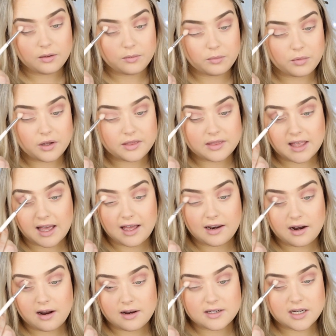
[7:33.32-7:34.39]
put
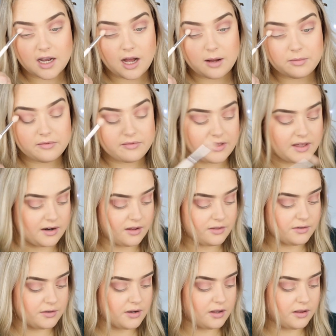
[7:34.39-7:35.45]
that on top of that
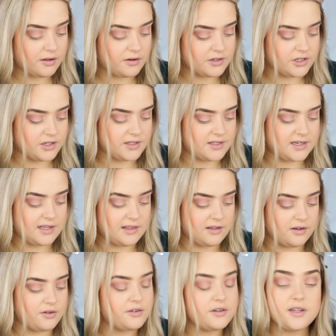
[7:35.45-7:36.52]
other color just in the
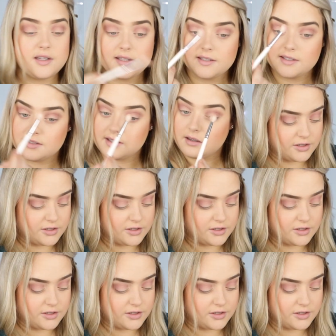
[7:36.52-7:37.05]
crease.